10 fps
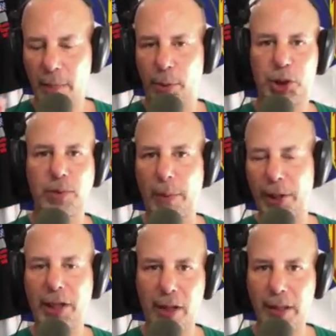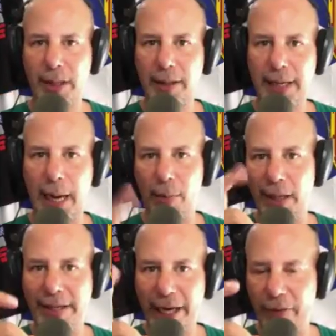Put your memory card into the camera
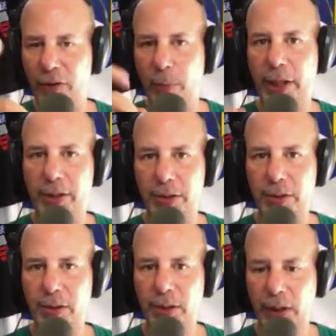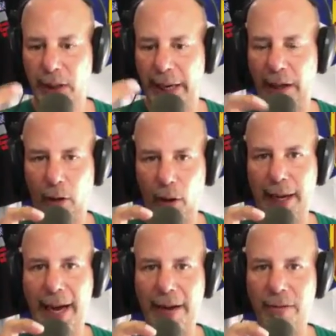and take a few pictures and
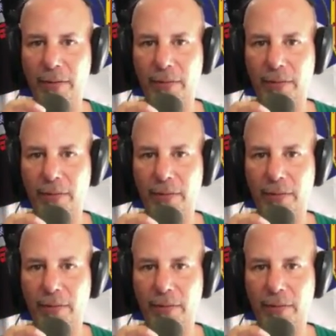look at